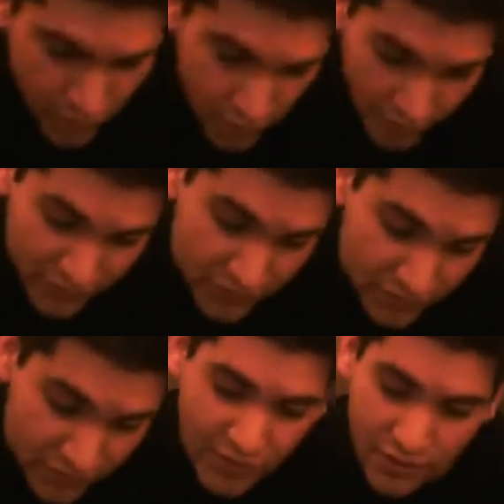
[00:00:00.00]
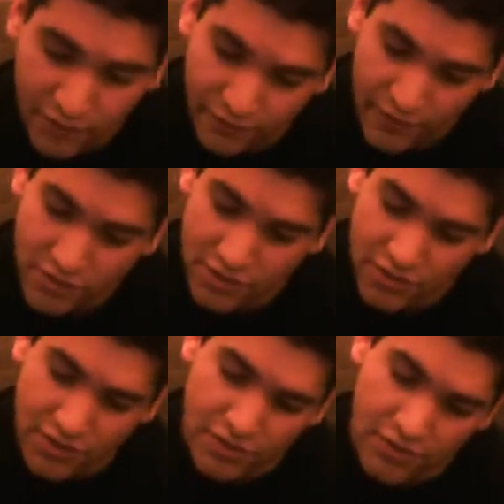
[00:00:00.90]
Okay, so we
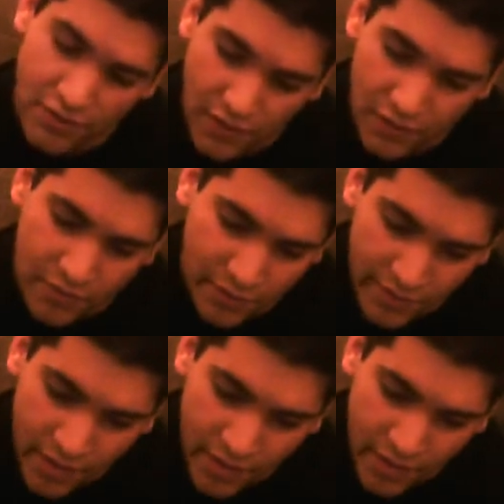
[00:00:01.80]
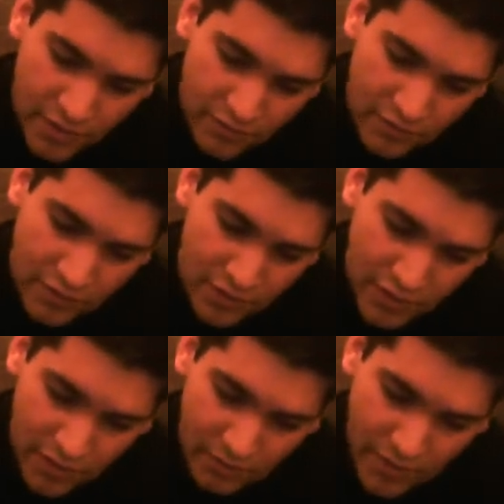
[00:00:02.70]
finished the anime convention and we
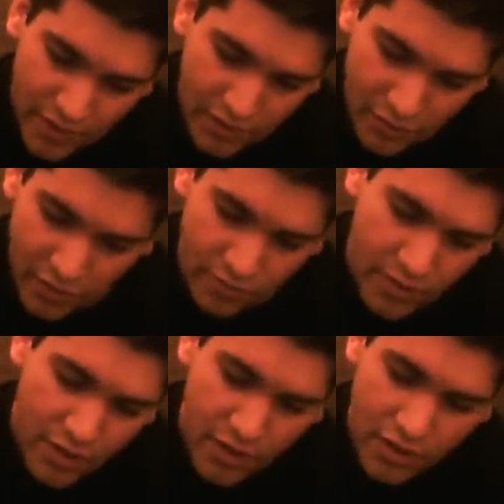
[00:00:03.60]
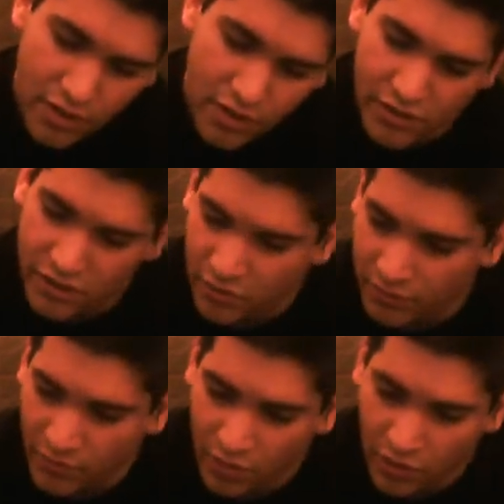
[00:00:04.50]
came back home. Well, not
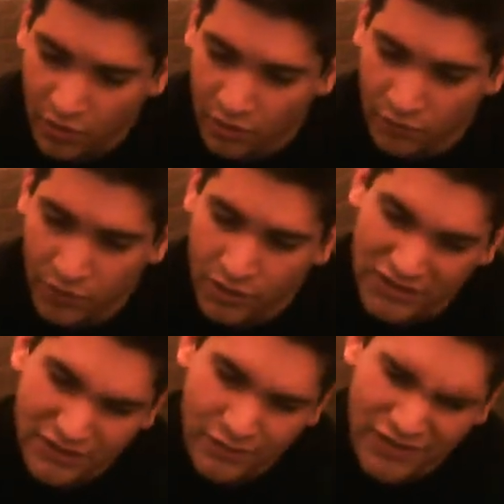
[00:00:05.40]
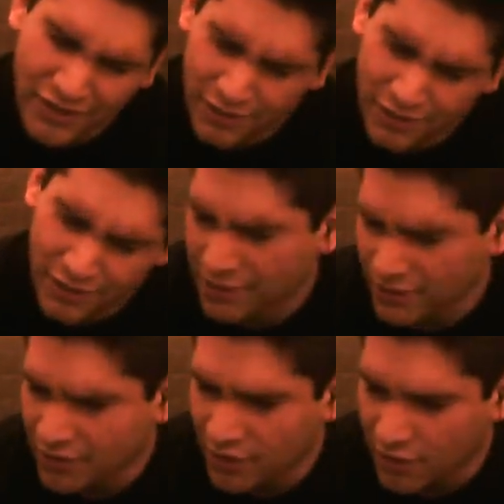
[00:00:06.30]
home. Well, yes, we
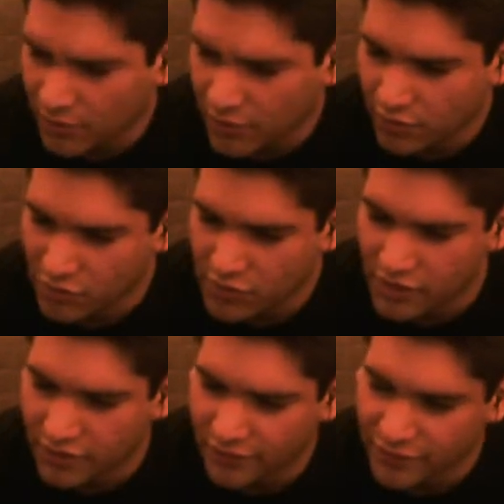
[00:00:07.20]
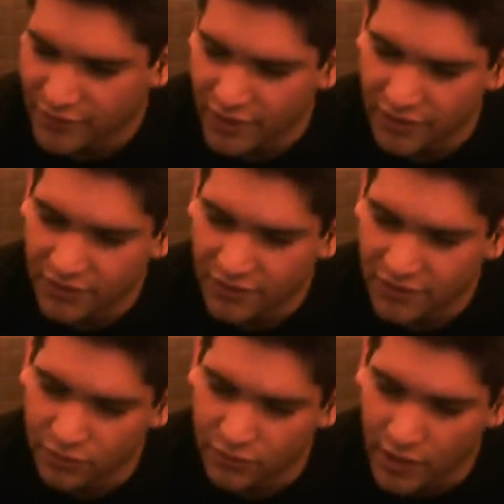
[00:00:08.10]
did came back home, and after that,
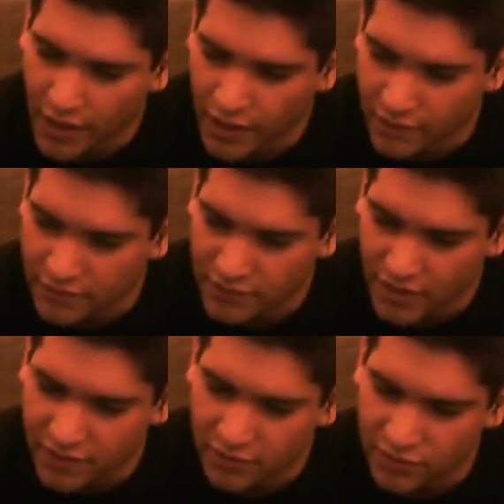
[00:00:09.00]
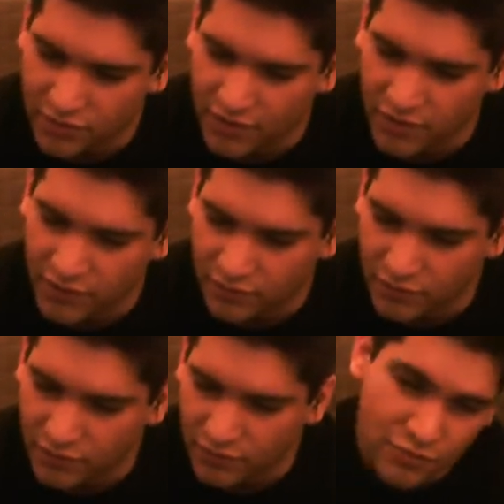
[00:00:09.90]
Daniel Guta,
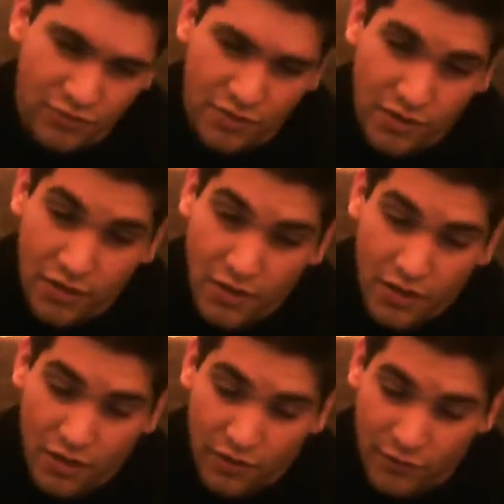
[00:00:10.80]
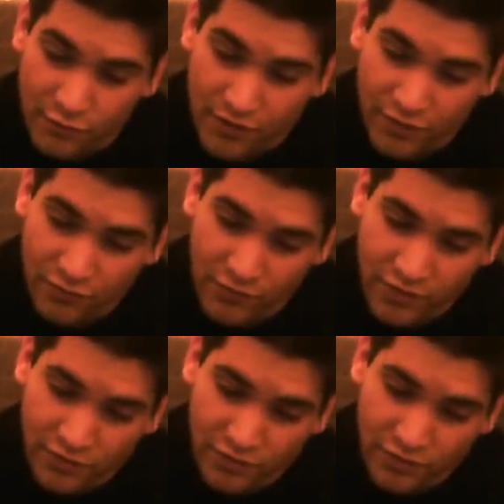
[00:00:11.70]
which we went
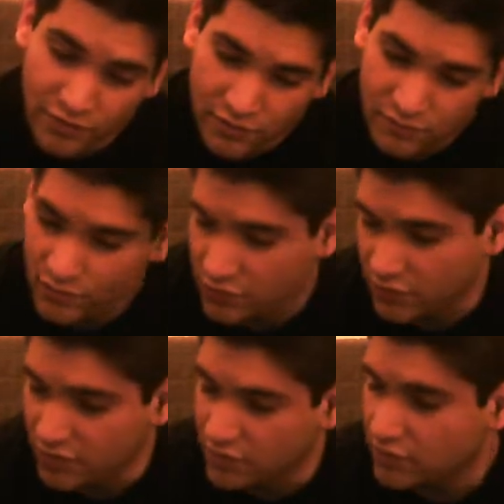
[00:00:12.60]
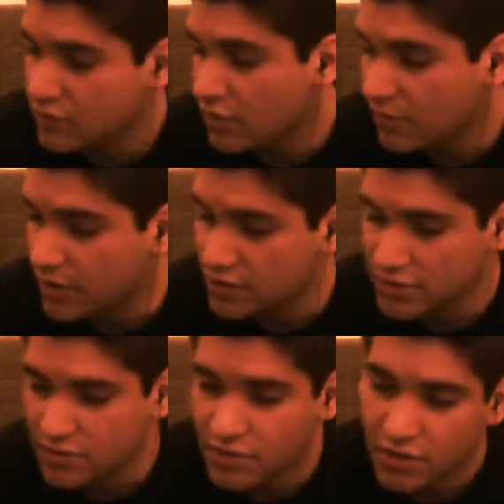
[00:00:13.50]
with to the
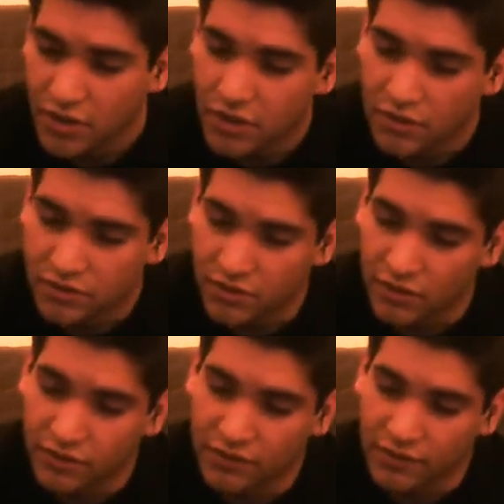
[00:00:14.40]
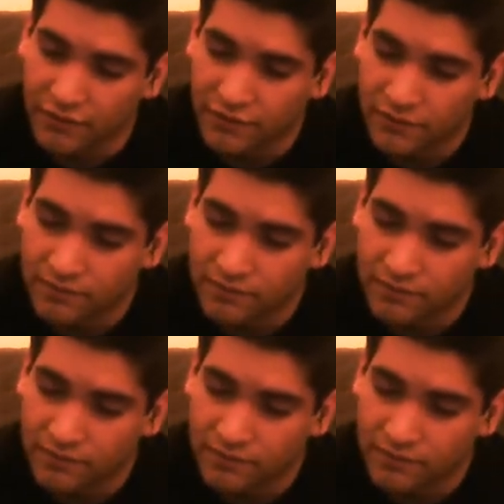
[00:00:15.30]
convention, told us that